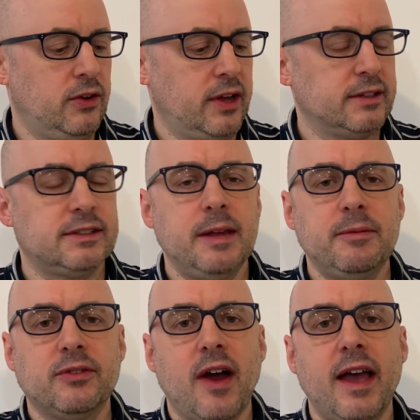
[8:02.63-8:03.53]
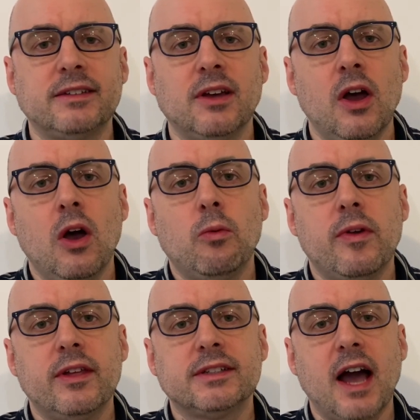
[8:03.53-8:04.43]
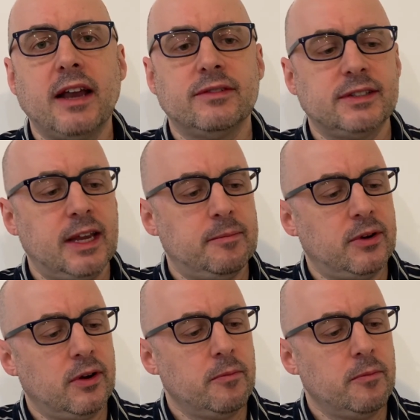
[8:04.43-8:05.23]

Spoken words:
can steam your rice with this kind of steamer.